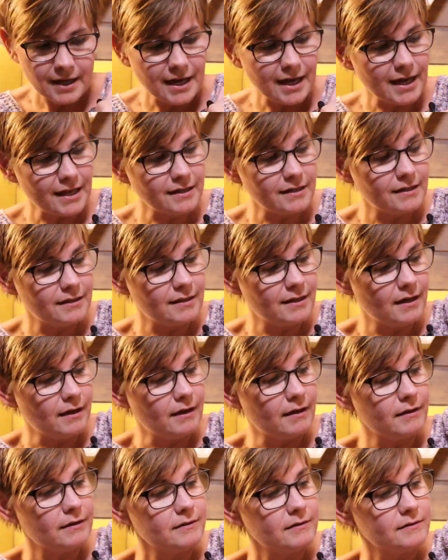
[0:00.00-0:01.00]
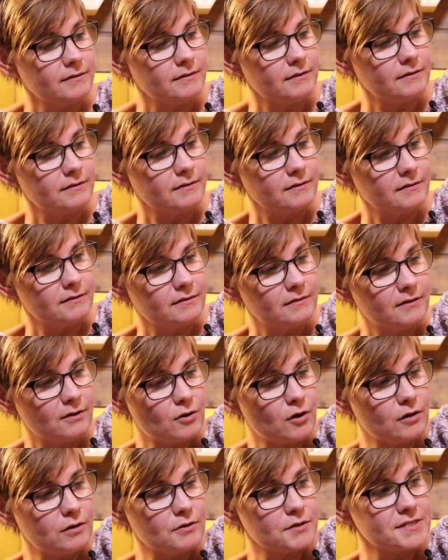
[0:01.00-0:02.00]
And the
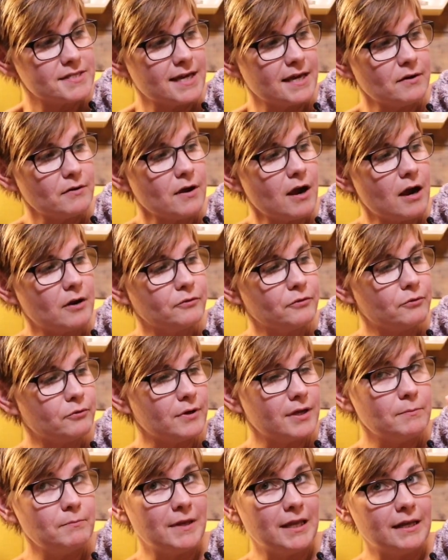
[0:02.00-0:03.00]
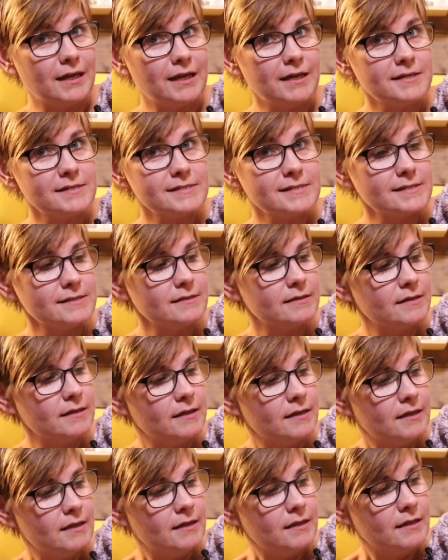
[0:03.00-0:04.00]
colors here are 3 minis,
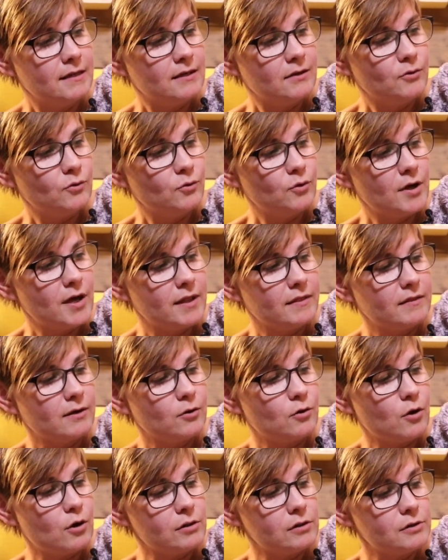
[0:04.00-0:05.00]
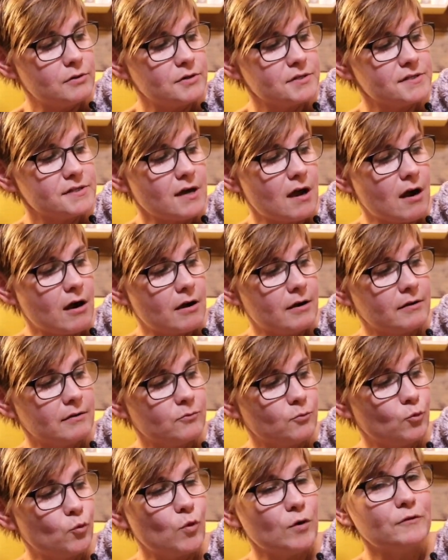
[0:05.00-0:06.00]
and the colors are
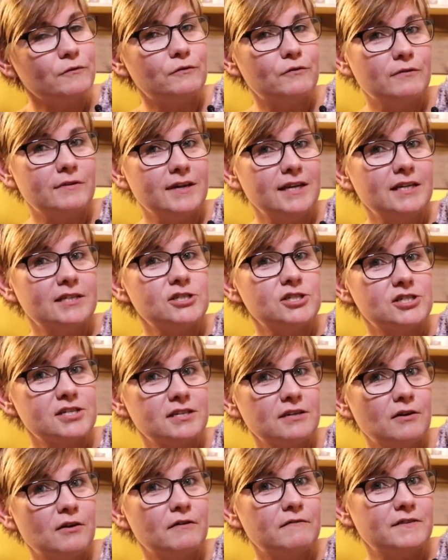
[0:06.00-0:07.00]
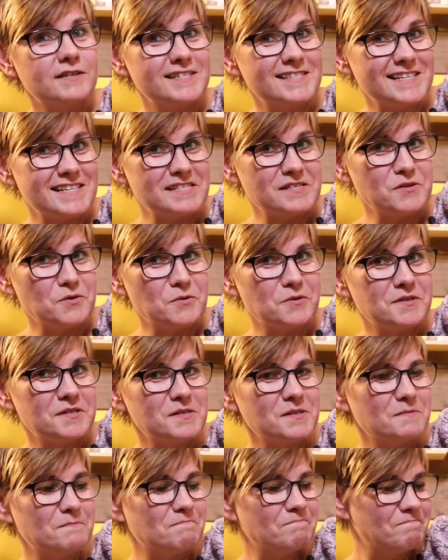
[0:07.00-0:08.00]
1 for each of the
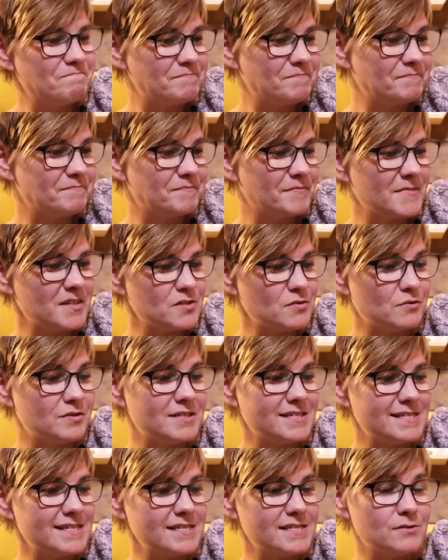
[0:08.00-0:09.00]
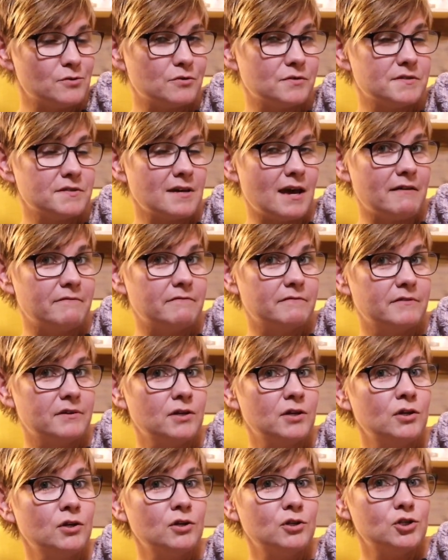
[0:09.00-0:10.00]
sisters. So the sisters have
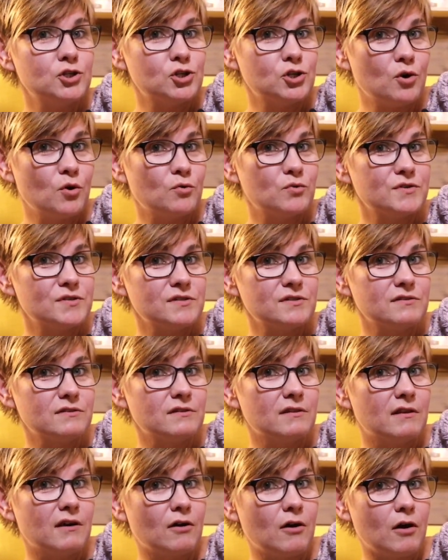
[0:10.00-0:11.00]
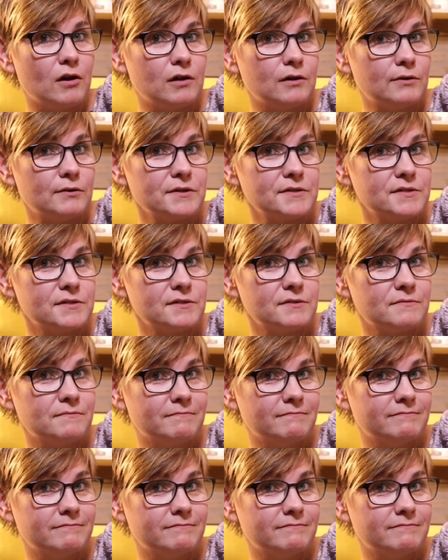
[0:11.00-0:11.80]
chosen the colors.